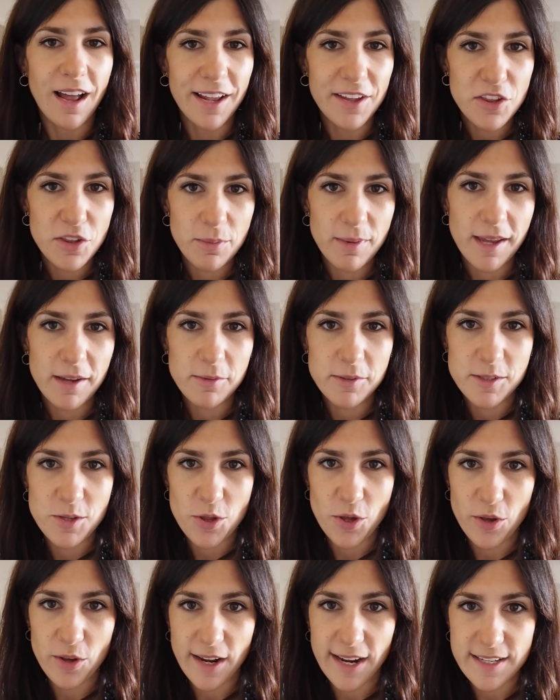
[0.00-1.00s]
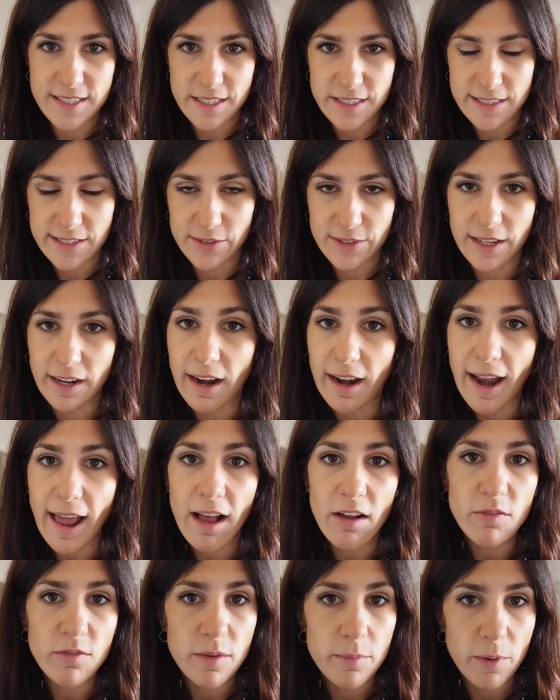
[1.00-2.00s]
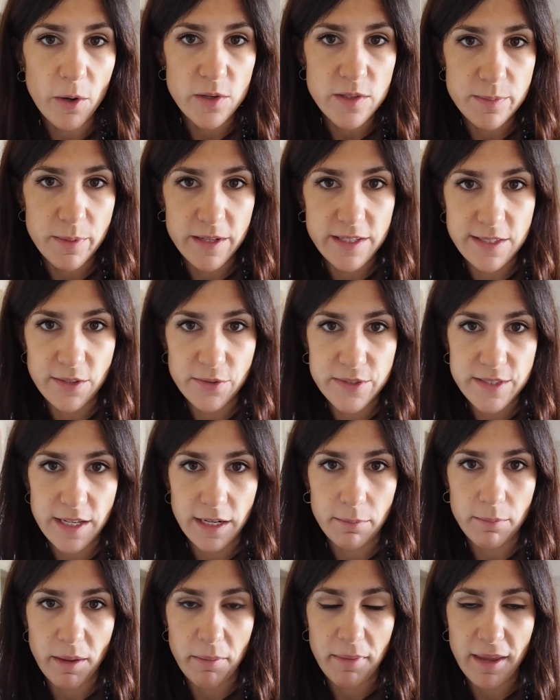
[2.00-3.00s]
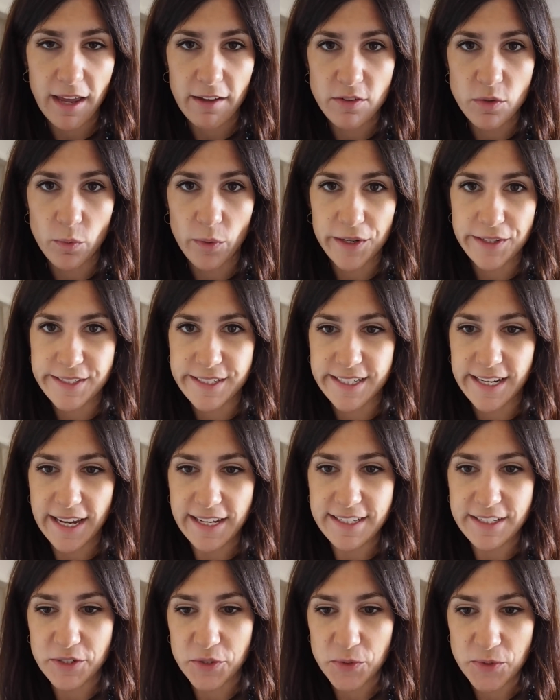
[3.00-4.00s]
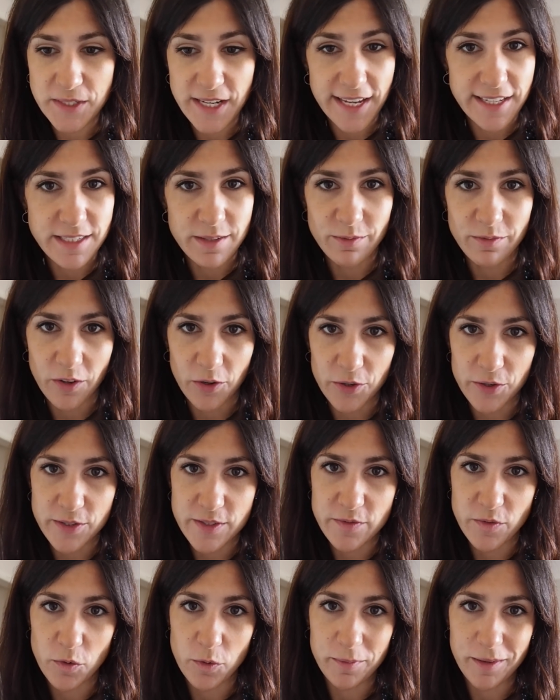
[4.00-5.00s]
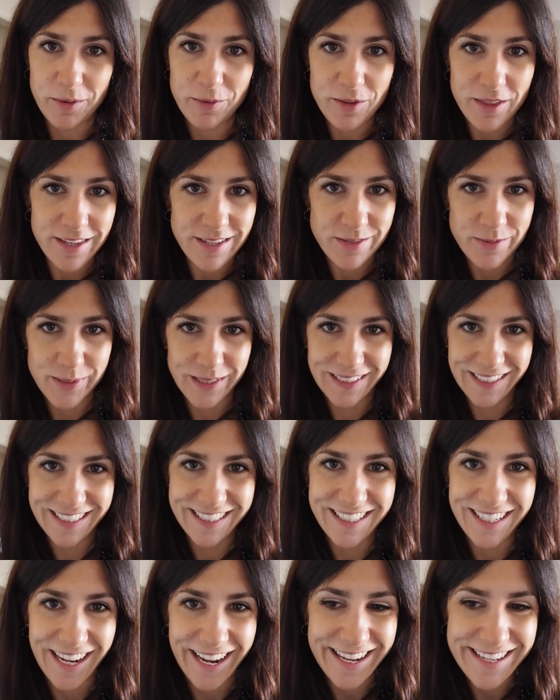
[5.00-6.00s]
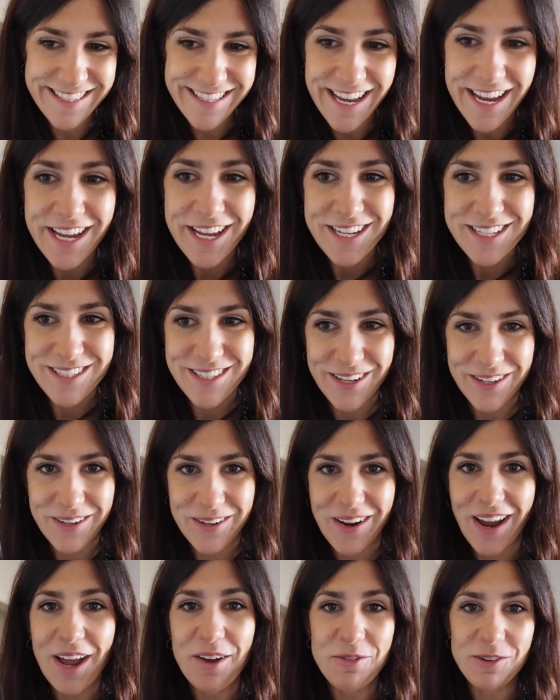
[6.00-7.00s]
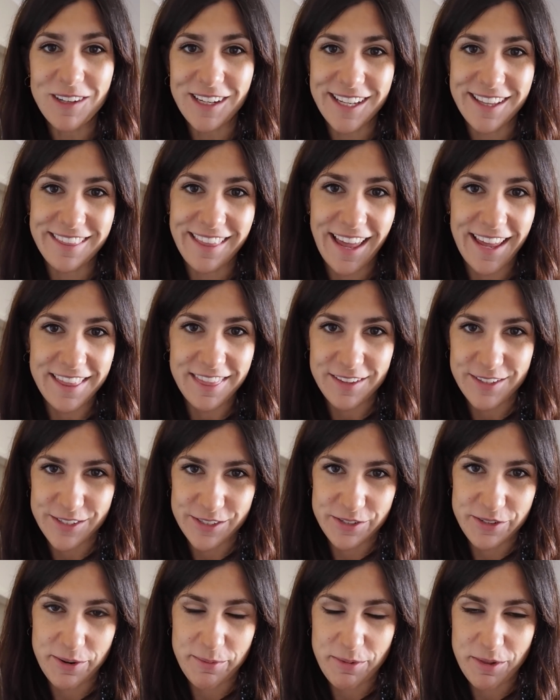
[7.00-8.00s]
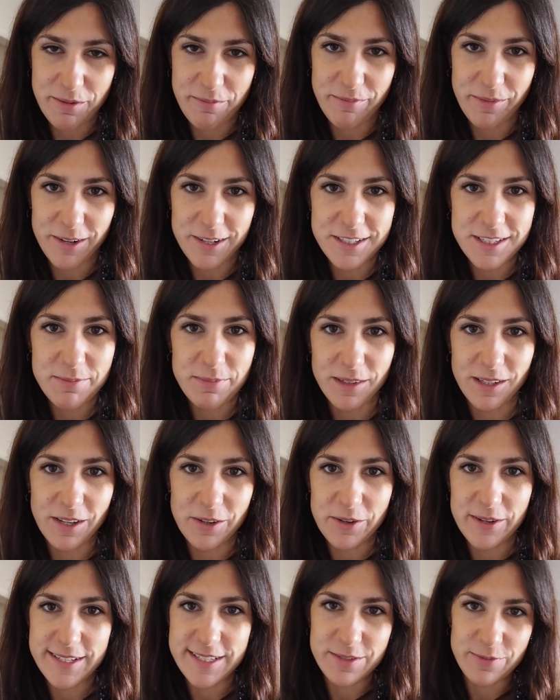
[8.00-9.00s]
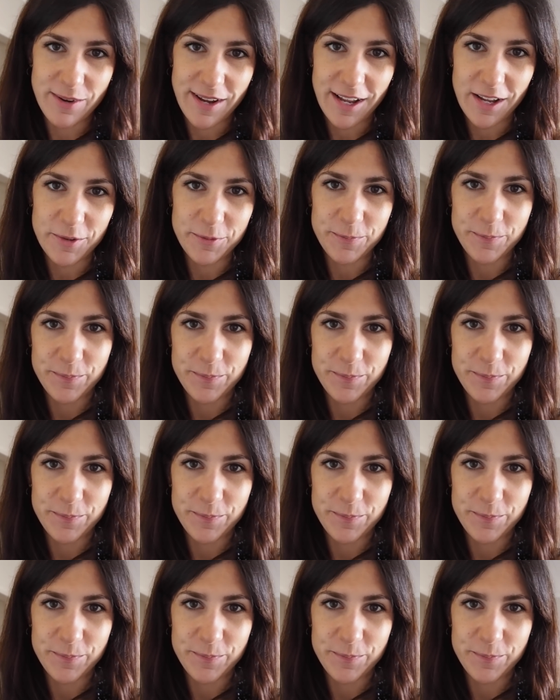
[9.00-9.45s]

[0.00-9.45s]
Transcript: I should be able to show you guys this look in an outfit post because Luke's going to meet me after work today to take some photos for me, which is really nice. So I will link that in the description box below as well.